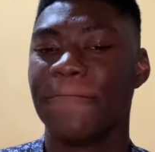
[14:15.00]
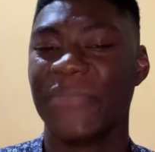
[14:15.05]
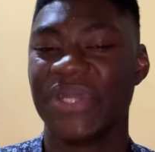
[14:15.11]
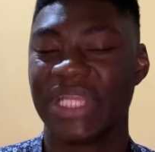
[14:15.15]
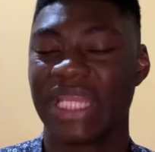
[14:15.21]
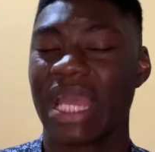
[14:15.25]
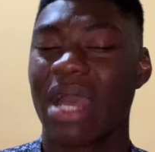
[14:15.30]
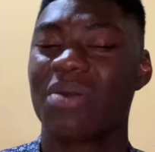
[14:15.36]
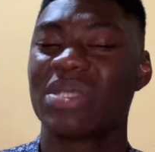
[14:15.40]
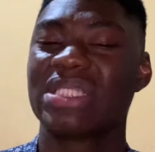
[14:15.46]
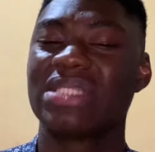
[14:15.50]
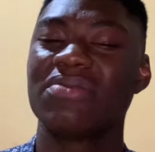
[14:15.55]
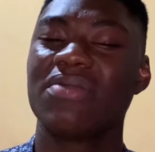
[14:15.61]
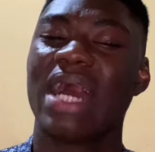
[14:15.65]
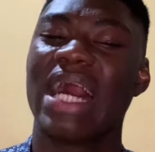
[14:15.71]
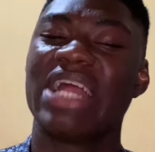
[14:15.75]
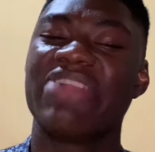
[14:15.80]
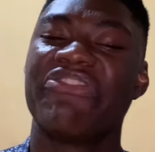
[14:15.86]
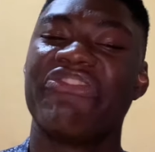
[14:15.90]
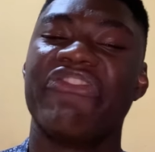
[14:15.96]
But then I'll
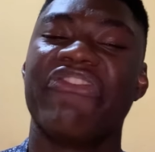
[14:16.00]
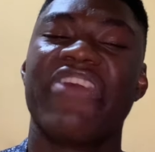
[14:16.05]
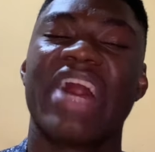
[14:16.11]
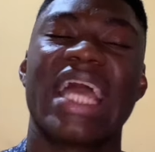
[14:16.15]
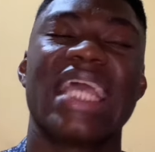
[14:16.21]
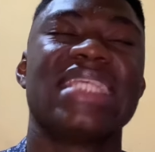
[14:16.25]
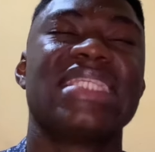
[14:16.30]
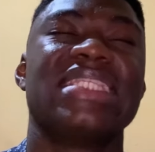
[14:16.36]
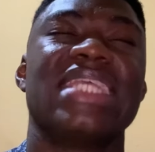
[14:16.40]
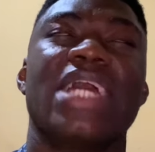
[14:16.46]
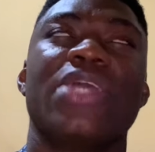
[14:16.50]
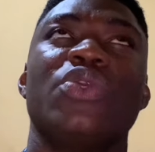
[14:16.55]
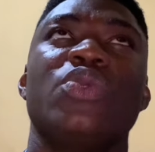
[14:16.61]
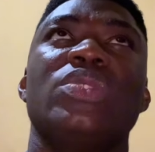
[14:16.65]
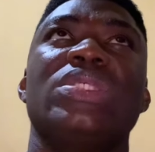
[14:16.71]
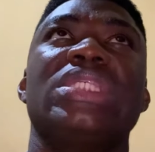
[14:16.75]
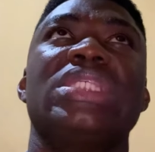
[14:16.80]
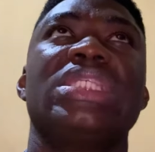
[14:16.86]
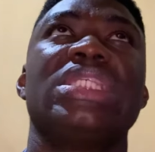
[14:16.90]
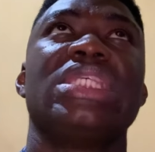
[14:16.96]
still advise that
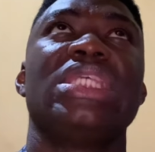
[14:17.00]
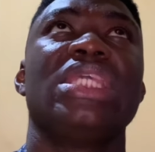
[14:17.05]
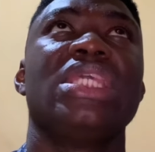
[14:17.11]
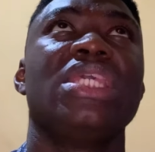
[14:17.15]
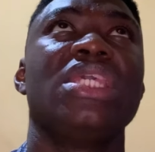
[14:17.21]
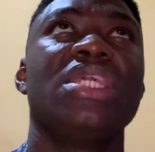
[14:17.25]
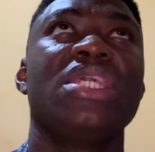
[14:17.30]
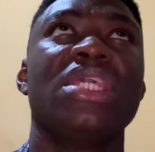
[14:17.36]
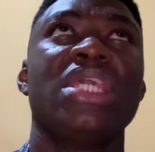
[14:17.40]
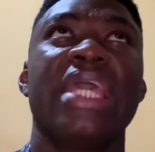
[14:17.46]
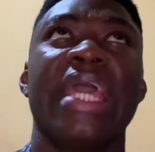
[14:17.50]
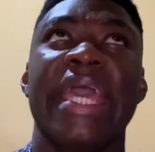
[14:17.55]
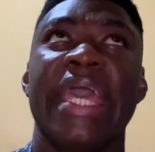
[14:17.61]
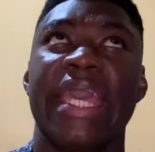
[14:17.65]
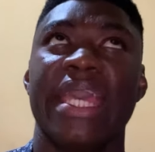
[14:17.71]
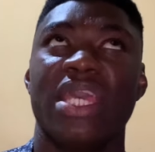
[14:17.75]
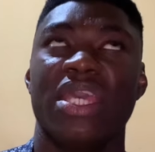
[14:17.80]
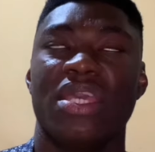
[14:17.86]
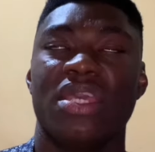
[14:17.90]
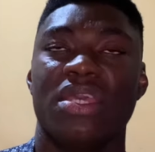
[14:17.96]
you see
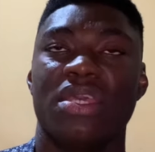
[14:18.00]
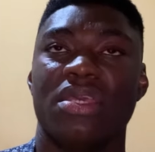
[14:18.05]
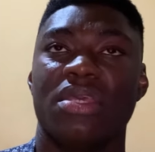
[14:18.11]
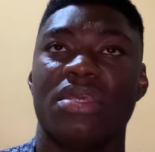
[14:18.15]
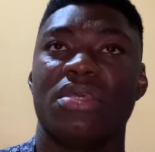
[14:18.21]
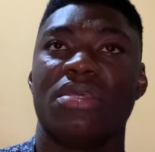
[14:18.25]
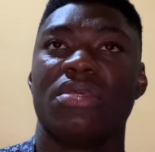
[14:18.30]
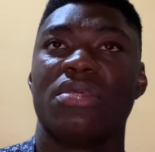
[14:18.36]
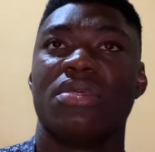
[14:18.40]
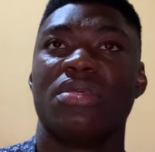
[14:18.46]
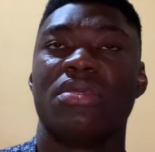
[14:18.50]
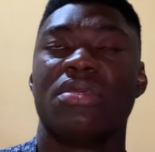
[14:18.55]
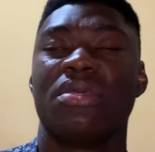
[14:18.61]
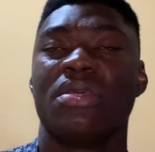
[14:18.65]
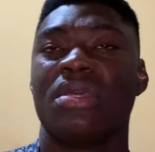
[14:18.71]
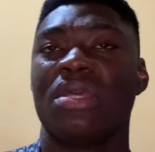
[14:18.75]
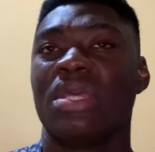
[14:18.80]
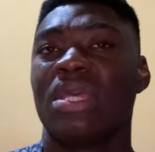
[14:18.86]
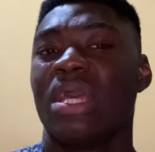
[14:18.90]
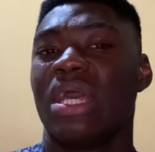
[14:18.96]
a
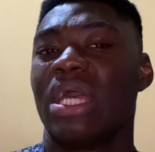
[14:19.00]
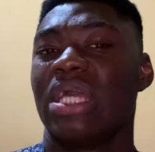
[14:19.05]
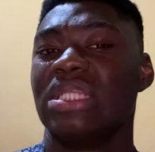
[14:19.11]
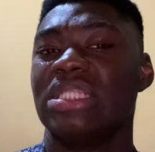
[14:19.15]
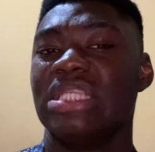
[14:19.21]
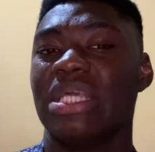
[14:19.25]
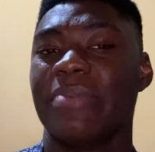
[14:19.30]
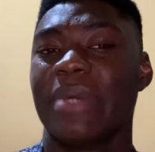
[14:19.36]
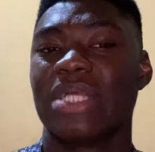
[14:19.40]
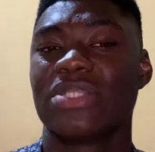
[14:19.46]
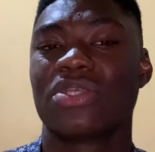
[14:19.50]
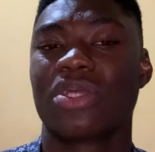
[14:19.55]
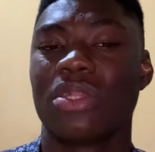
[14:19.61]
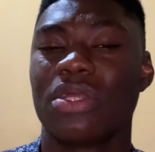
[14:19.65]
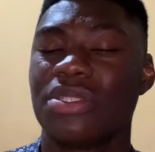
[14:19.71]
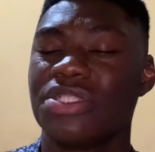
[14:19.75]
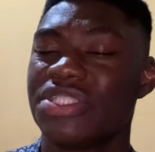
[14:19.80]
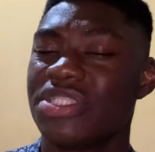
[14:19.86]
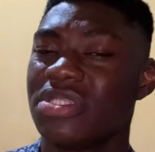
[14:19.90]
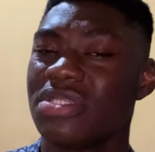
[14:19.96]

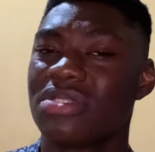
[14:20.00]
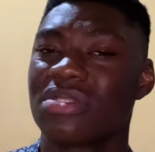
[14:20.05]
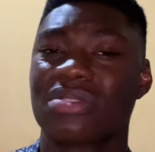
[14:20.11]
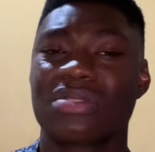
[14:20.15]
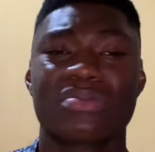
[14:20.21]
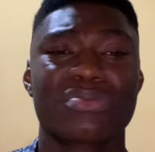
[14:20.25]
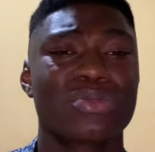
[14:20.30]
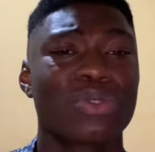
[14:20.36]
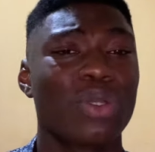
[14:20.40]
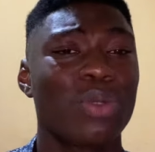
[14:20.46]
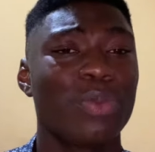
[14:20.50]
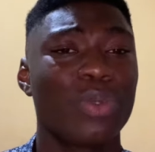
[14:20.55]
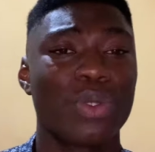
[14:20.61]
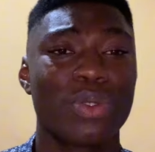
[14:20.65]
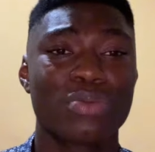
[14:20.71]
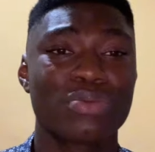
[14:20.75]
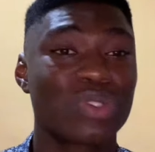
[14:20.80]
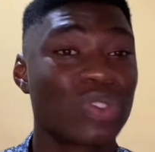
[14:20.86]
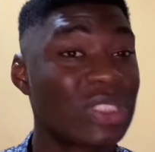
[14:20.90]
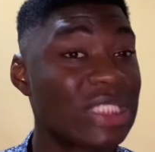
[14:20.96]
dermatologist.
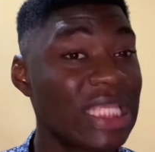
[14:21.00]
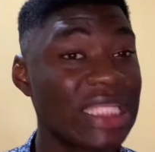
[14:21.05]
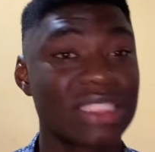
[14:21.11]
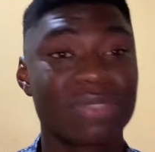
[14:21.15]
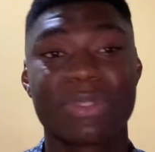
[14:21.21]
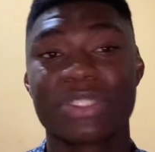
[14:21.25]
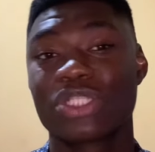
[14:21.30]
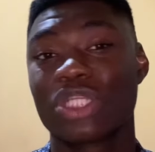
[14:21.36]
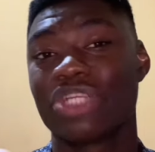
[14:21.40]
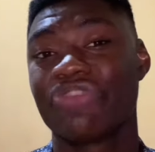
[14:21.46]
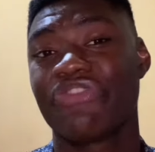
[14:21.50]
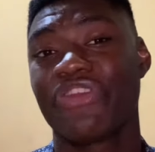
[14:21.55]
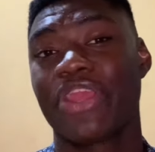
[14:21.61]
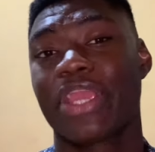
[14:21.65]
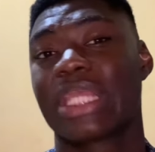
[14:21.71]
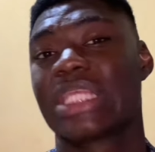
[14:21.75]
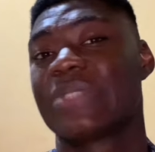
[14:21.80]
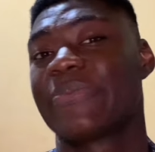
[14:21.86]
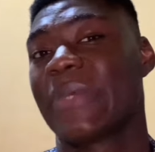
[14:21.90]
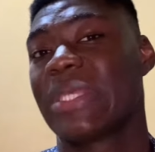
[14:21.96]
To say dermatologist is
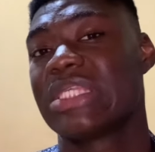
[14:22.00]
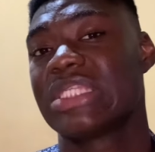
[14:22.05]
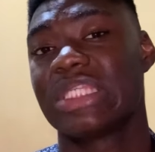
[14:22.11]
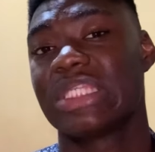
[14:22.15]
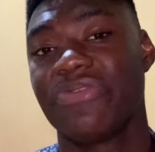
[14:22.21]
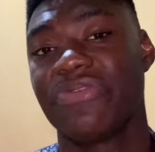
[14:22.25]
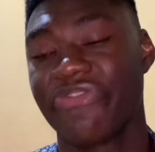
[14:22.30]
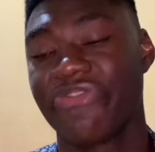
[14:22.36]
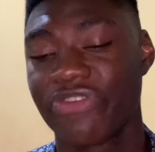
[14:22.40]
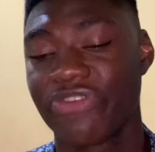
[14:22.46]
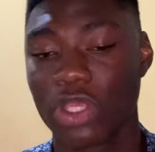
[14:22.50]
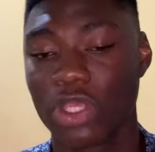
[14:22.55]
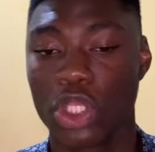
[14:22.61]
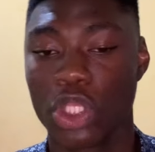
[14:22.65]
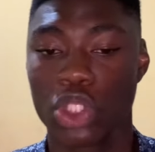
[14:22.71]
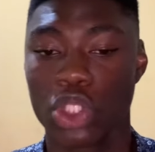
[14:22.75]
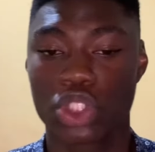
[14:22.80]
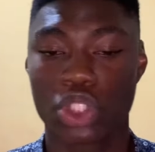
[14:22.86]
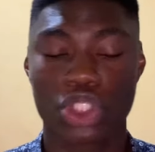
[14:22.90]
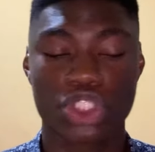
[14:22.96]
very expensive.
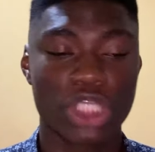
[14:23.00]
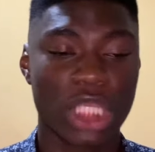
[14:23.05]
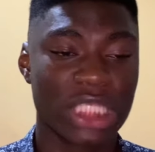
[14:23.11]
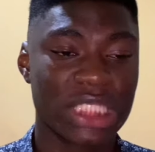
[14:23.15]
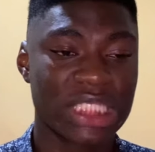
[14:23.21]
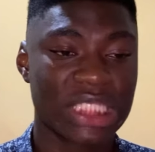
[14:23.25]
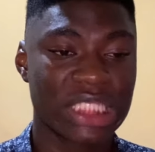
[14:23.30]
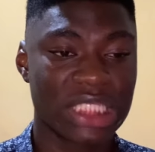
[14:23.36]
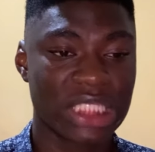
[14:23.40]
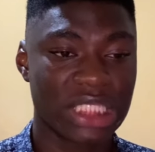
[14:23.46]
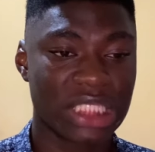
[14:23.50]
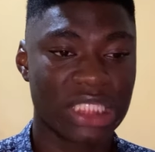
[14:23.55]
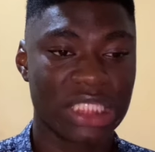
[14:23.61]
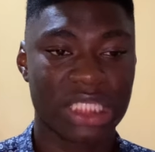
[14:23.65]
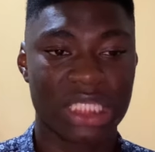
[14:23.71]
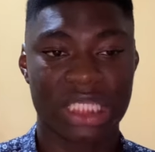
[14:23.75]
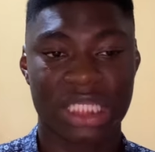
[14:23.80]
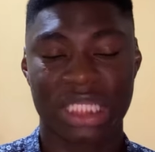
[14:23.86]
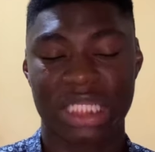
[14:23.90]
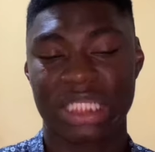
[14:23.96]
So just
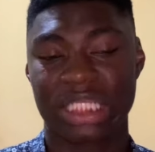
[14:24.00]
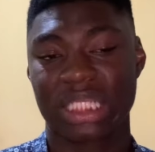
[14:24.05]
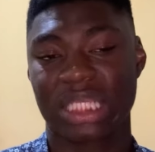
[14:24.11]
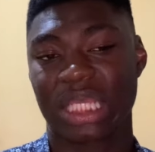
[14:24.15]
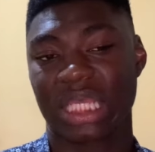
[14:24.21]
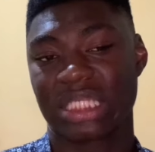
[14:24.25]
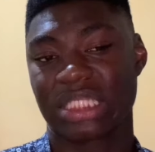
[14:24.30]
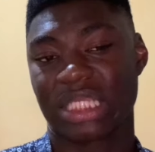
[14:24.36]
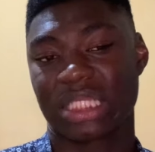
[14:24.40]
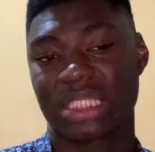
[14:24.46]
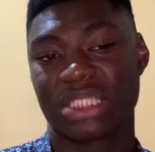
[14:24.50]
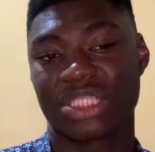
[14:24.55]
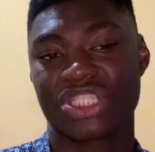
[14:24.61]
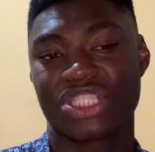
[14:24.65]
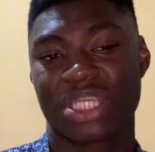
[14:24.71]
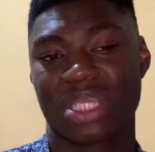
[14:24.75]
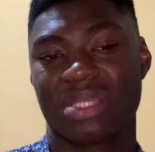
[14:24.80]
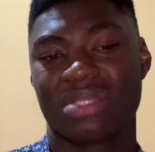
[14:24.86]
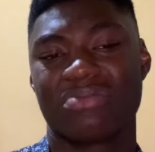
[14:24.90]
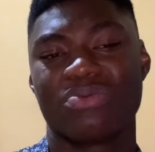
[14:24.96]
see a clinic
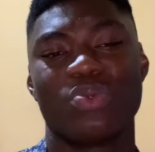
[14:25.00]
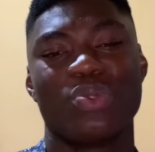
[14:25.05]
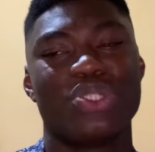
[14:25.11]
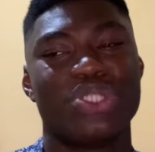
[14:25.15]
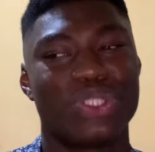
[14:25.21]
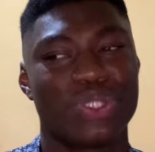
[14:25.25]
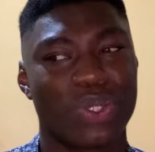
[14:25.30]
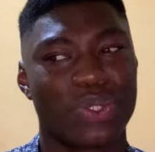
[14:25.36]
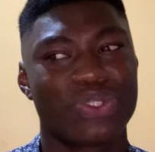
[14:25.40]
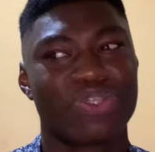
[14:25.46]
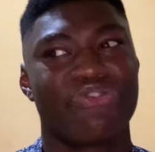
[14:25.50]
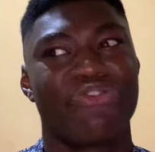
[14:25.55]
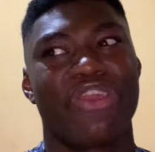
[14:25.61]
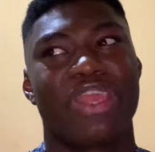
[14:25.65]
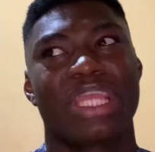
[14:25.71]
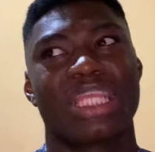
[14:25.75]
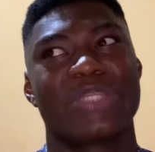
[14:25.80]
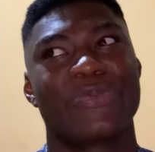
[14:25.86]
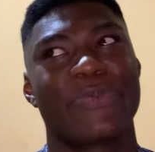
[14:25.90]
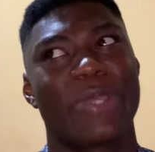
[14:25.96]
esthetician, which is also
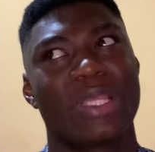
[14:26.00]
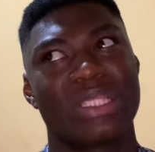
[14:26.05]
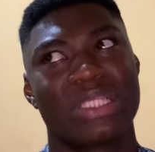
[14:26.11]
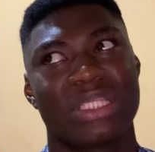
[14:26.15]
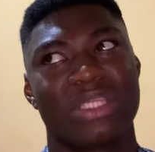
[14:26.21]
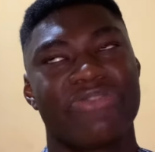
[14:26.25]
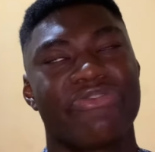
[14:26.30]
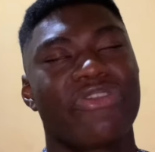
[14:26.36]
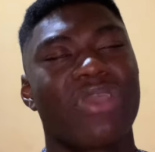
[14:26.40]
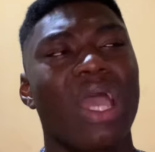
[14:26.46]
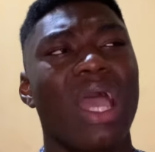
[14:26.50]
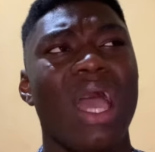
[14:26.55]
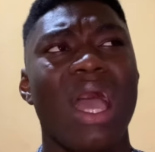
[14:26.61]
very expensive.